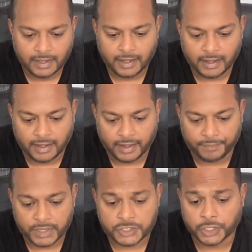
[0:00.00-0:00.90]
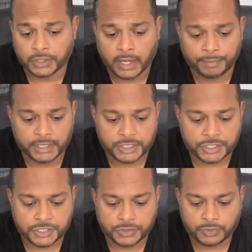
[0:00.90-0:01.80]
Uh, it's good. I mean,
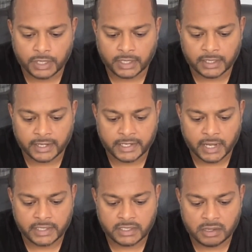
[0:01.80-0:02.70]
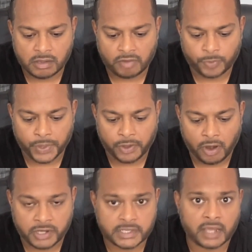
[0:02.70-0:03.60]
just to uh, get an idea of where the
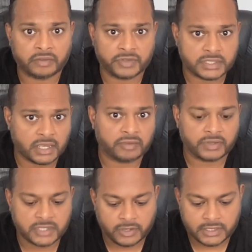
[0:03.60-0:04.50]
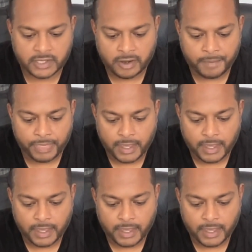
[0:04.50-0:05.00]
car is at, if it's safe, etc., etc.